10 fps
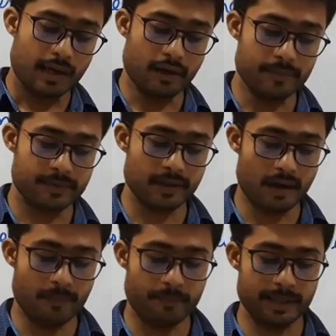comes
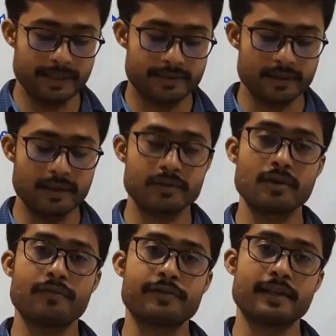up in search
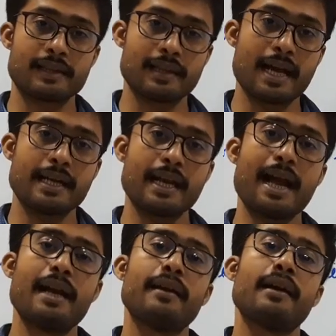of sunlight
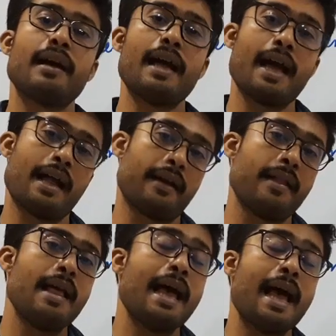and air.